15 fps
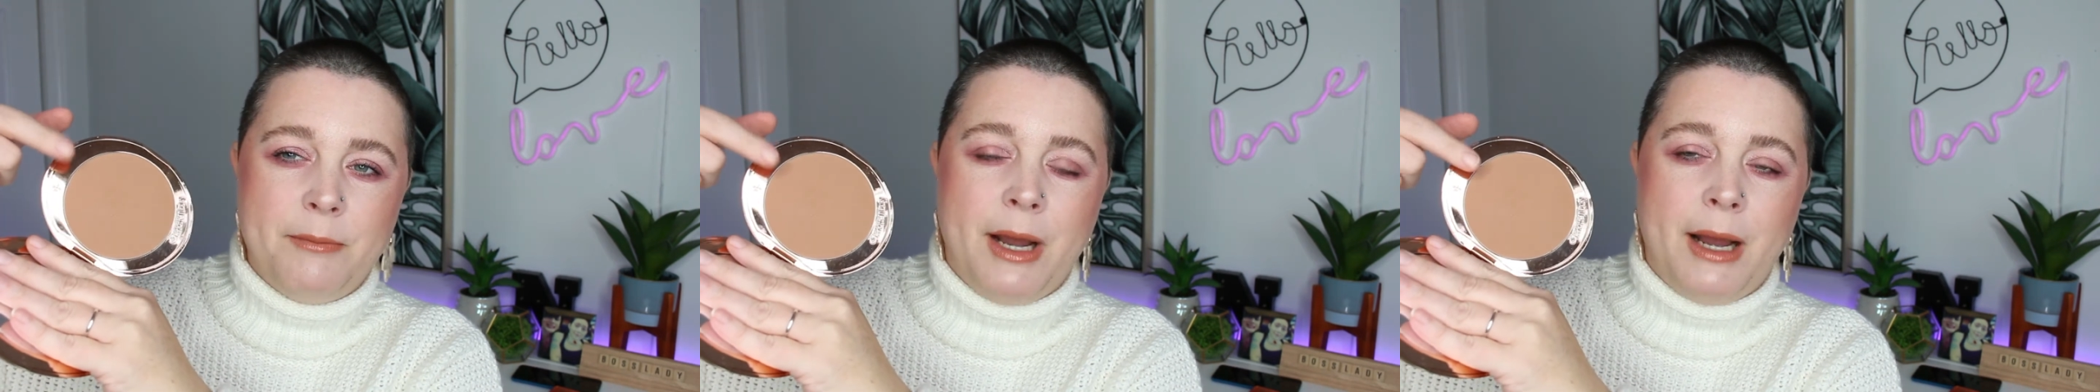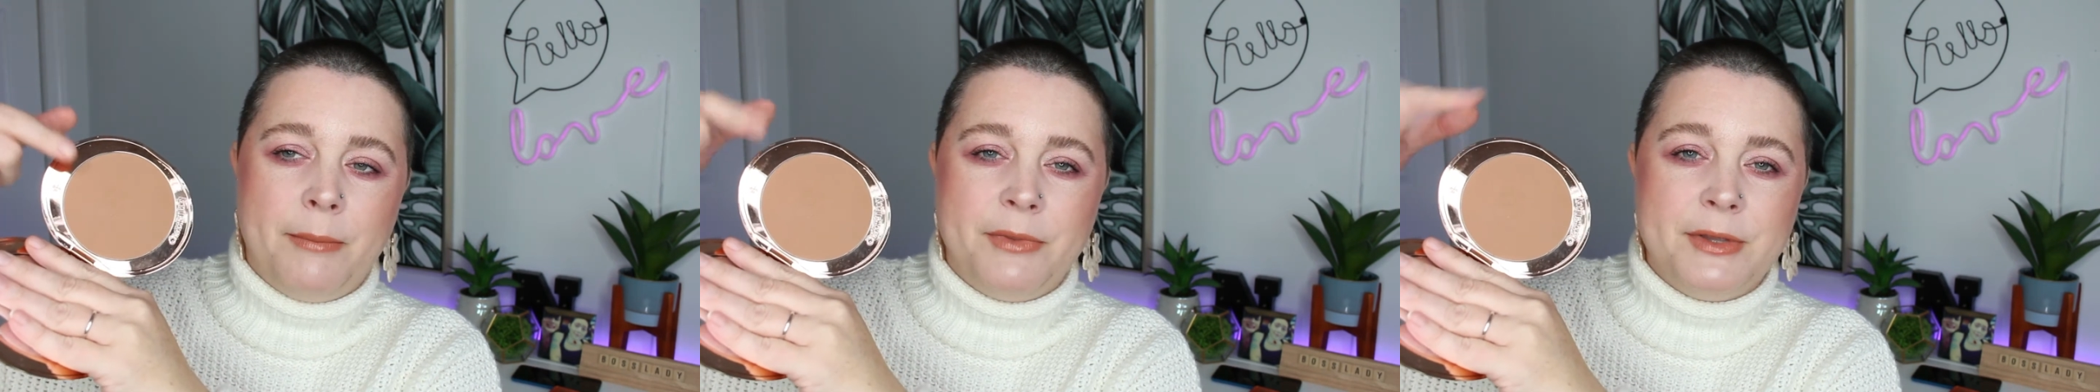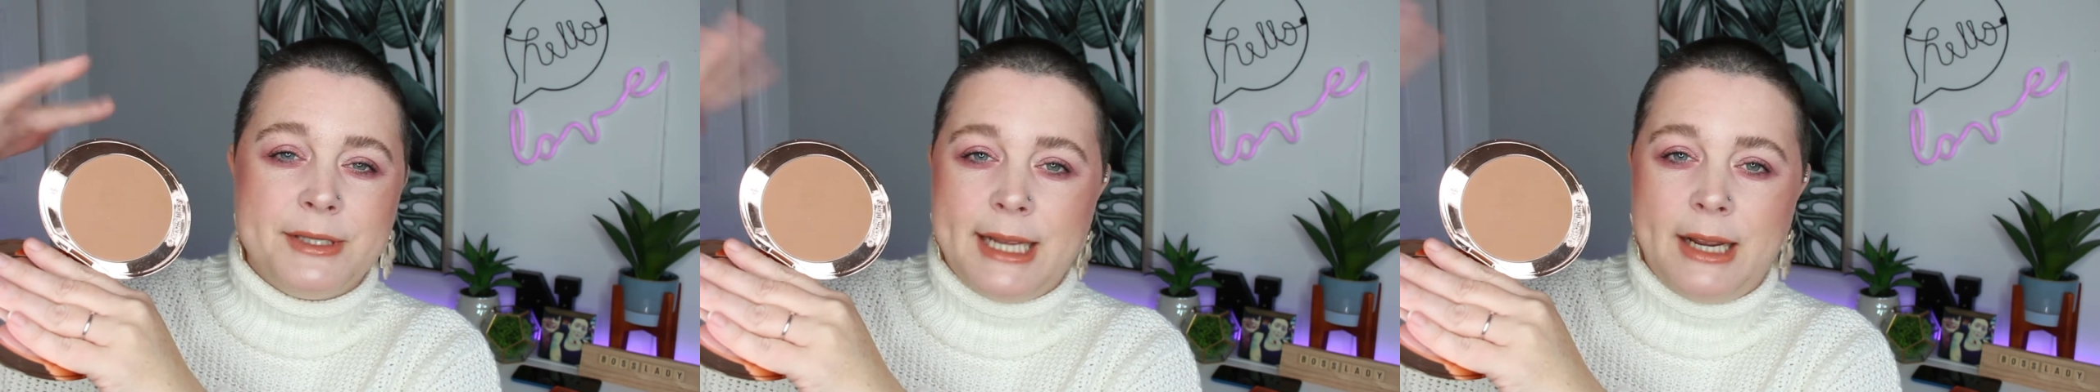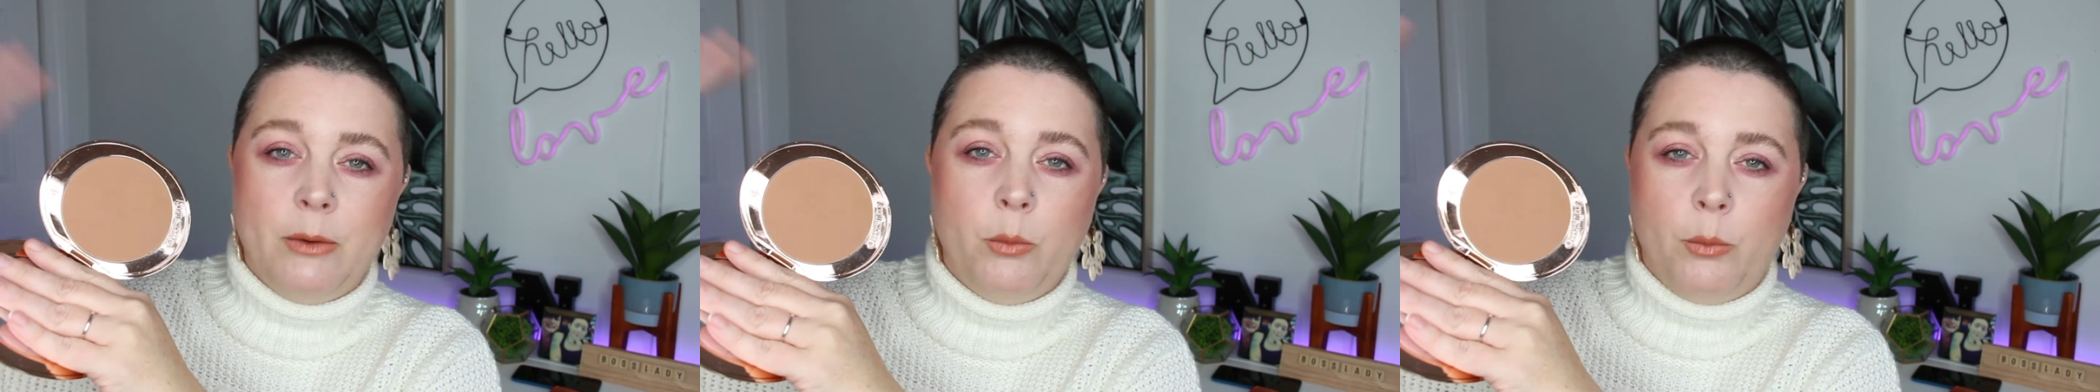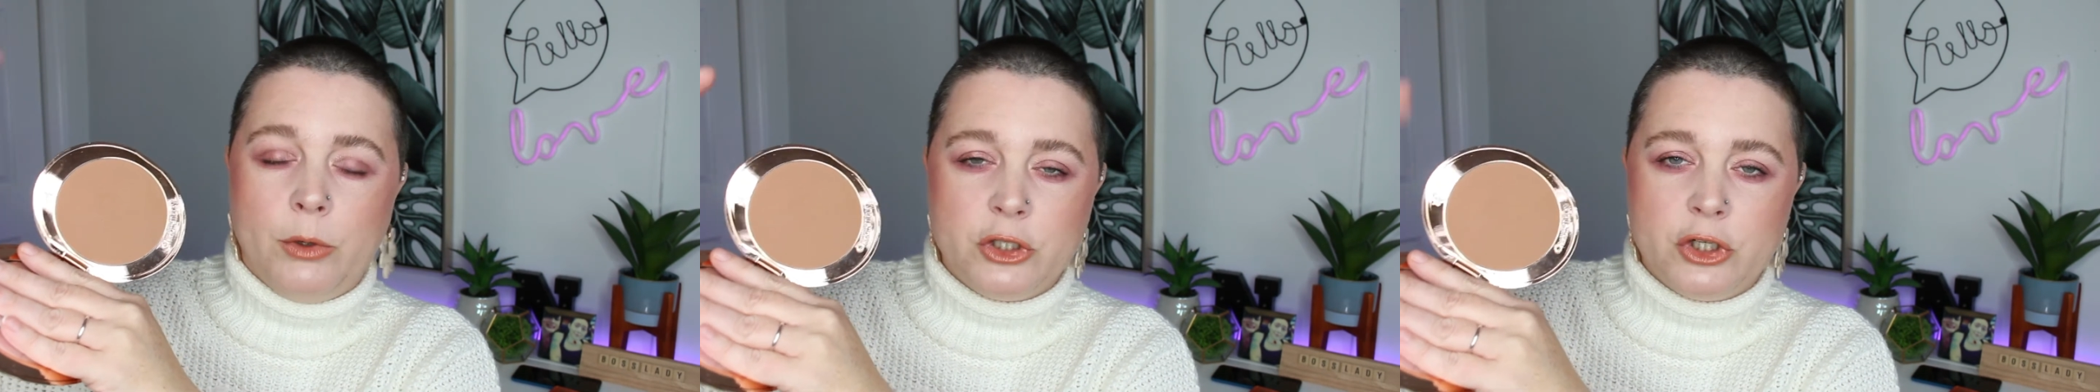pop this
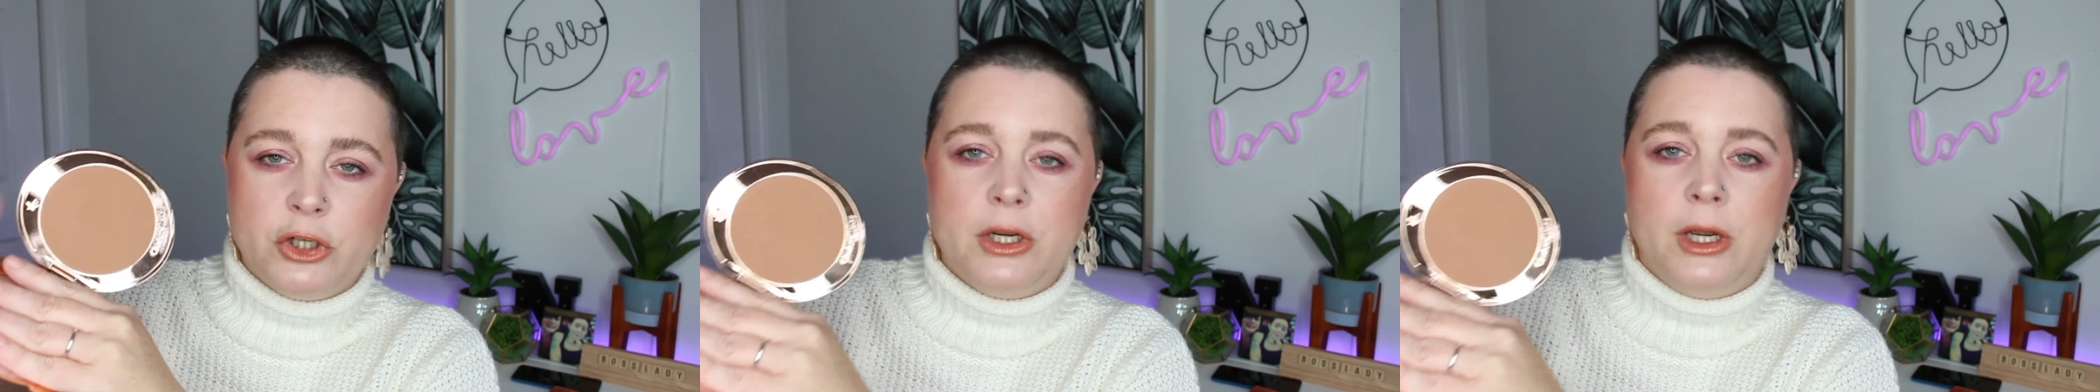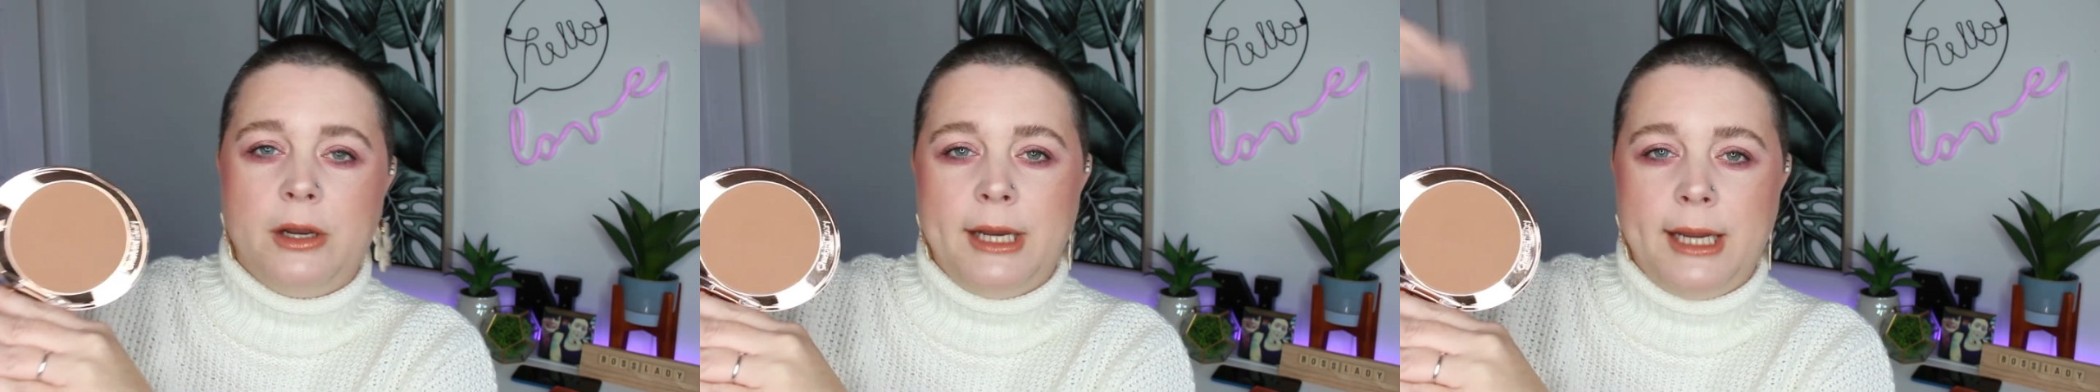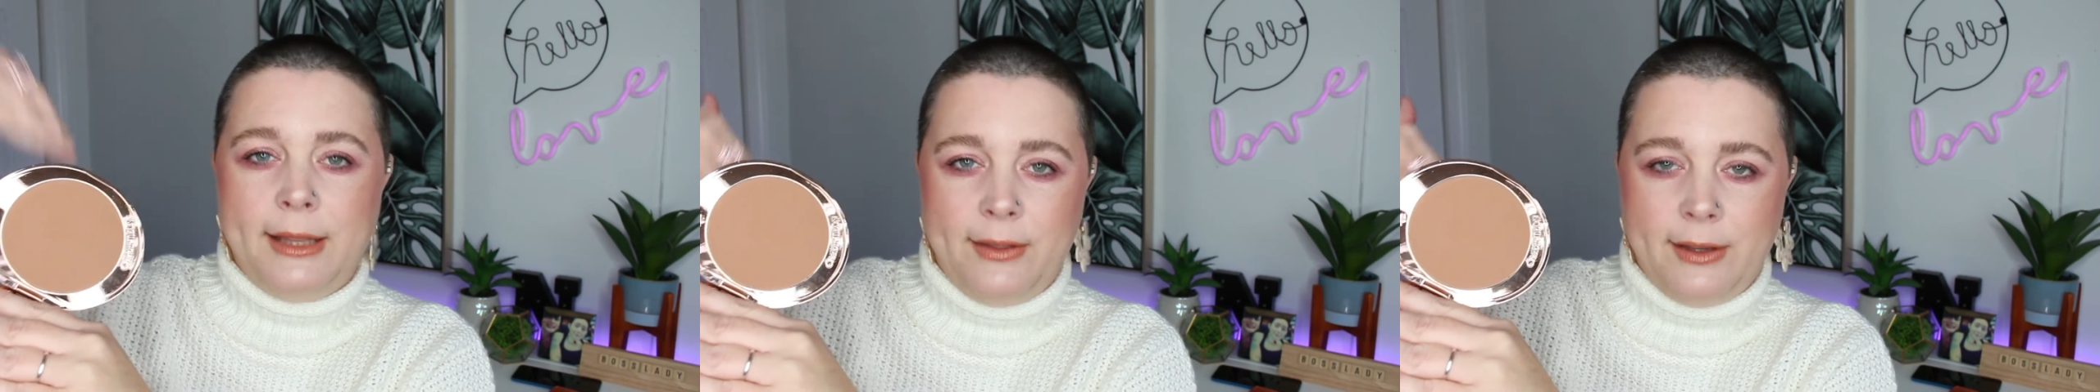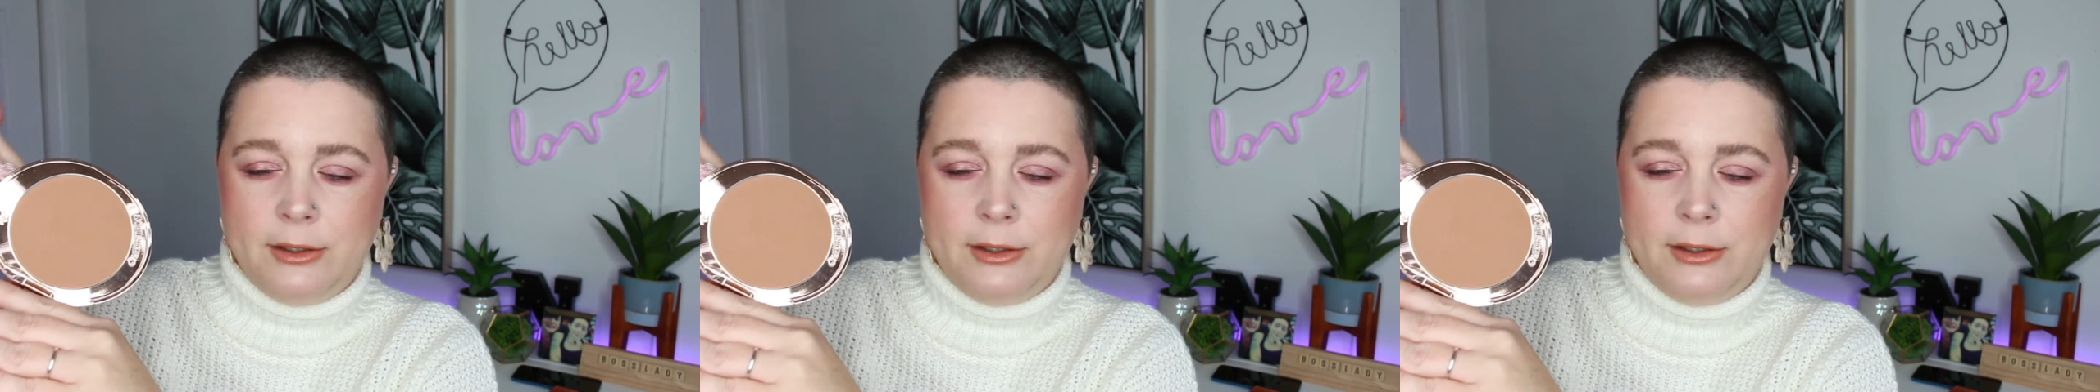out once you're done and